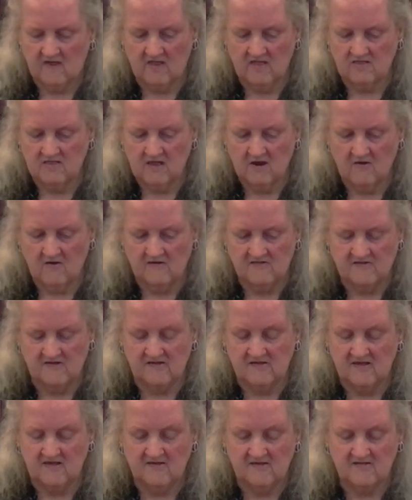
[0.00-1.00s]
and there is
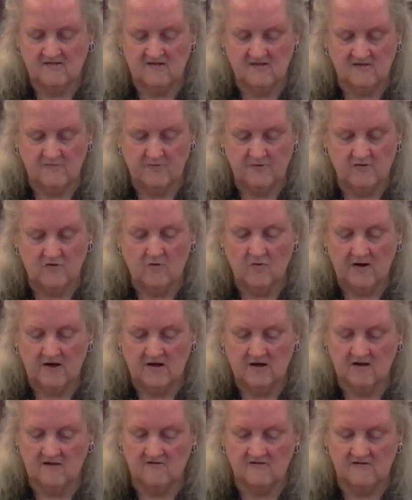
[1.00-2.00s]
a distance
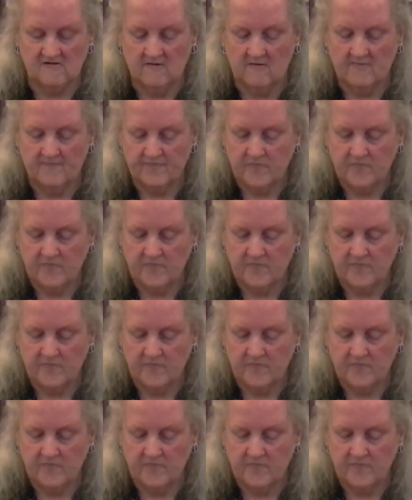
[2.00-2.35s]
between us.